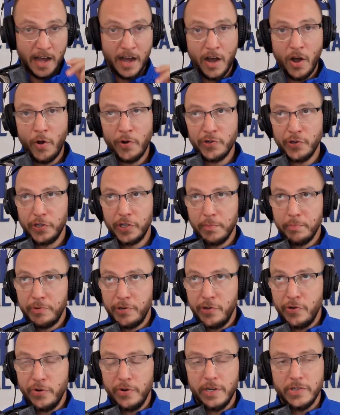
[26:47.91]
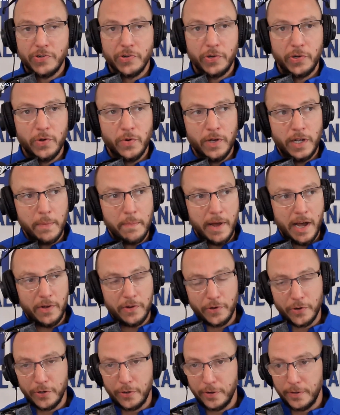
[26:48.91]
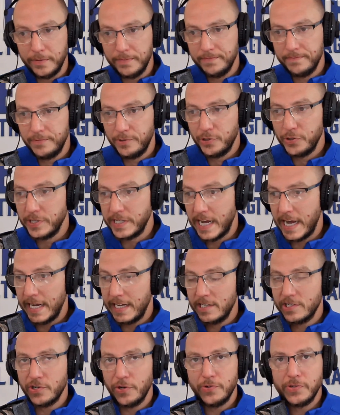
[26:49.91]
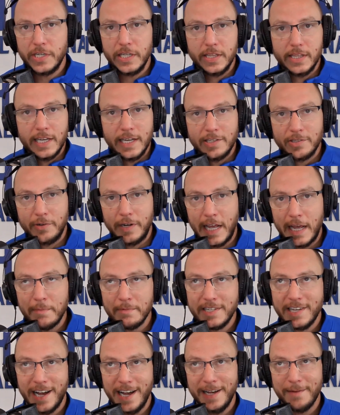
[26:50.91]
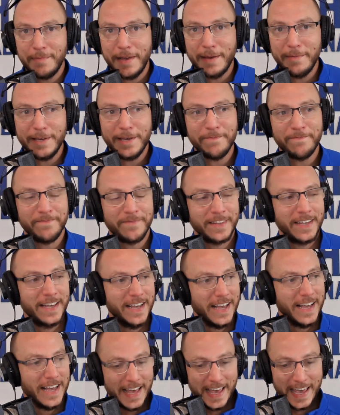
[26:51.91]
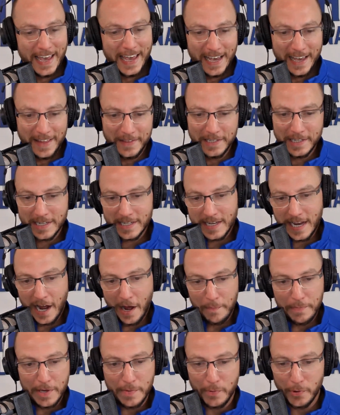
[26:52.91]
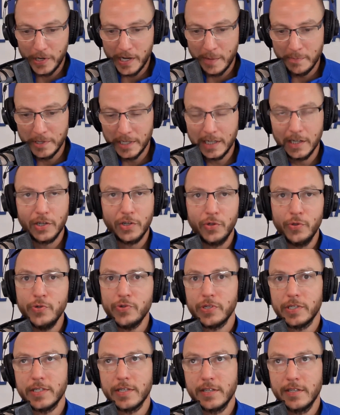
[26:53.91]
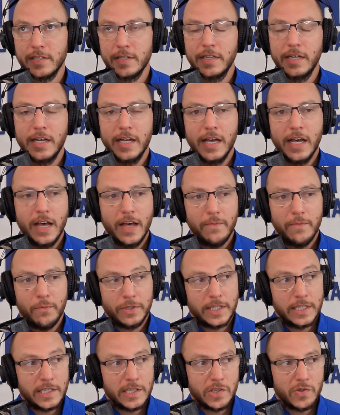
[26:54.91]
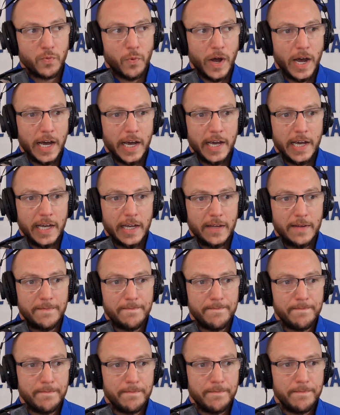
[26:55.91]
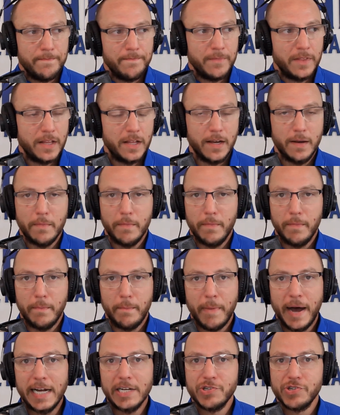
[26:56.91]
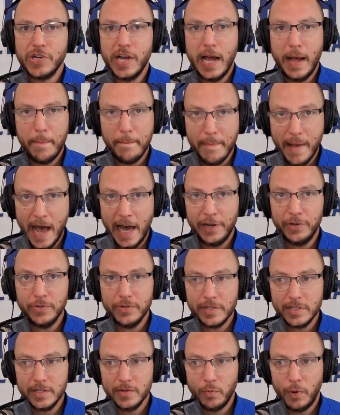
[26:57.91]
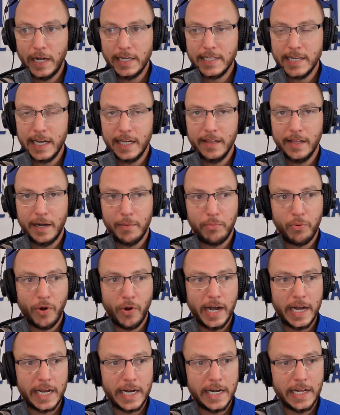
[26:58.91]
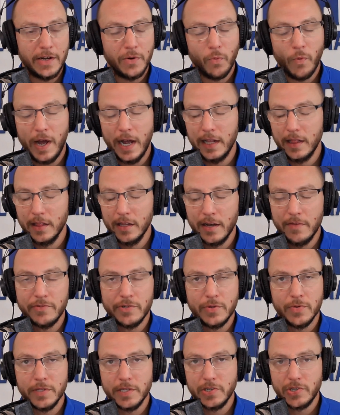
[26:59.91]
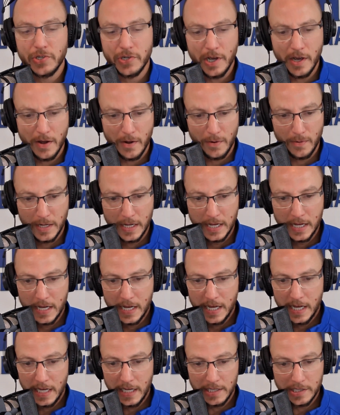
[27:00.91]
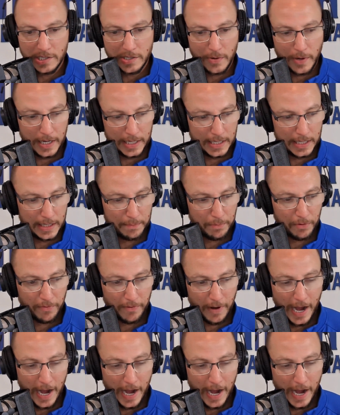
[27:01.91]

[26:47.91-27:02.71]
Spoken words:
on your computer as you're going about your day, searching things on Amazon maybe. And this is how people come to conclusions. But this is why my job matters, why I take a lot of pride in it, and why I love doing the show, is so I can